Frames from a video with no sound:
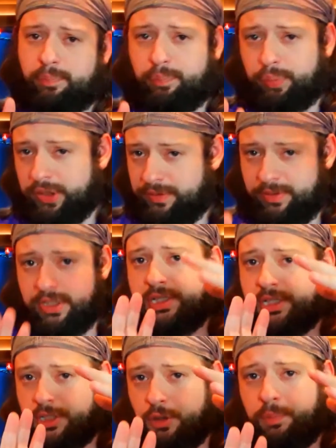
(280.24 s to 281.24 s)
put the
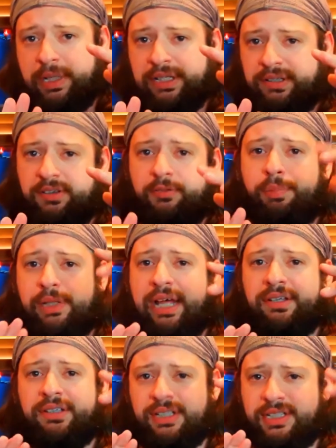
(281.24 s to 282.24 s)
two pieces of
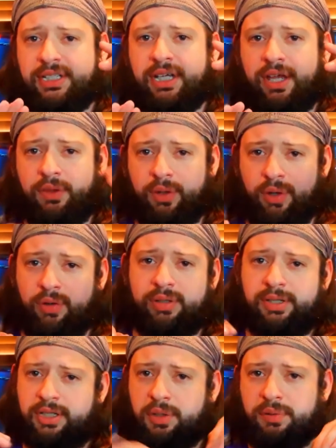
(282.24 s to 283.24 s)
plastic together and,
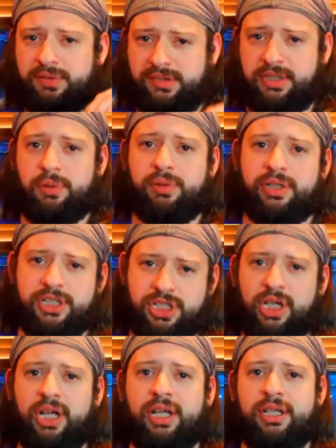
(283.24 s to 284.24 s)
you know, sealed it
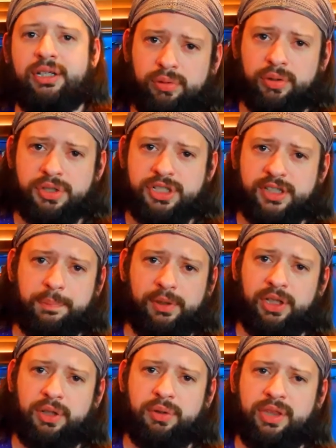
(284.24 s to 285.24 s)
shut, or just
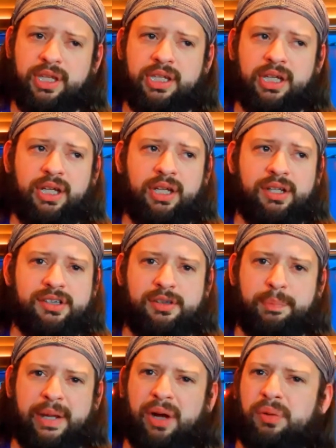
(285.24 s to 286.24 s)
below the
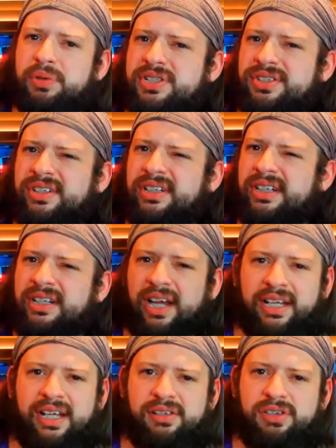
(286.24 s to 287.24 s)
spout, I
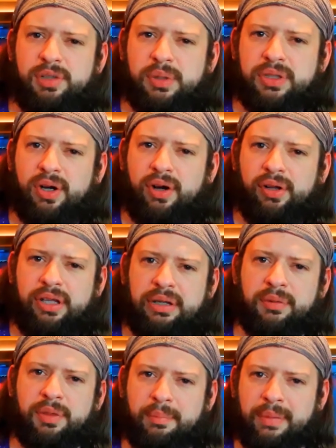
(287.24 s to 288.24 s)
guess you would call it,
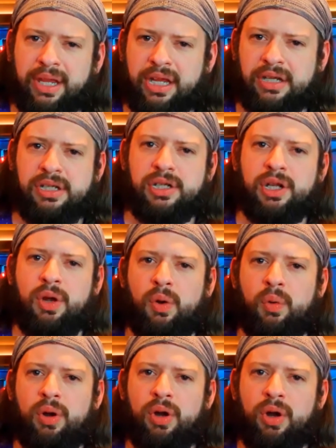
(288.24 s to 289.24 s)
or the main, you
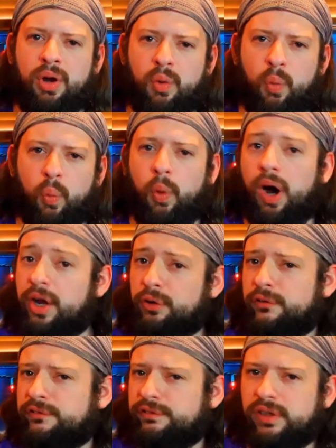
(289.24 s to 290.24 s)
know,
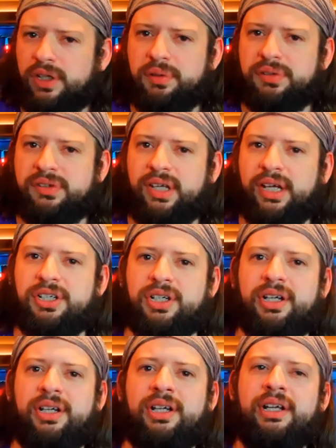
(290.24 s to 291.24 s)
water flow
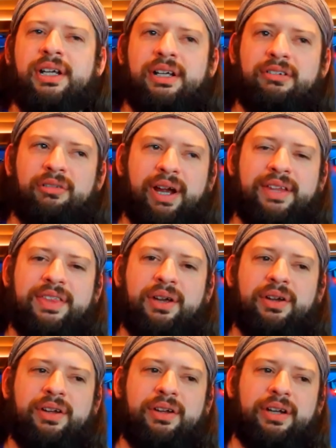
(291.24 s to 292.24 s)
section right
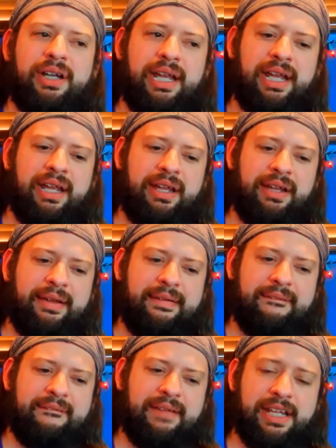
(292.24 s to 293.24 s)
there
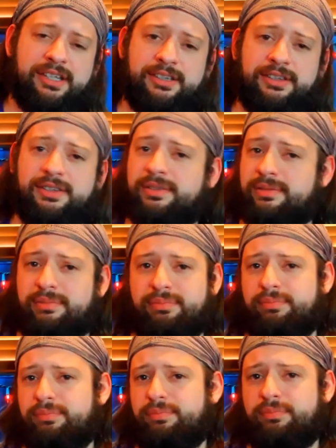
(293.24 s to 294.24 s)
has
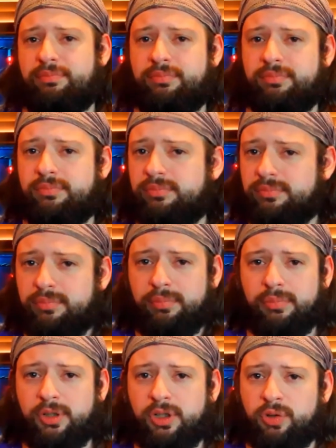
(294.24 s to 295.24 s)

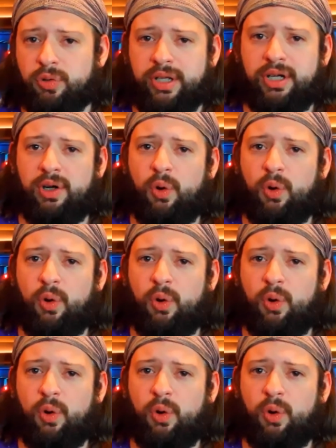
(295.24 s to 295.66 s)
created a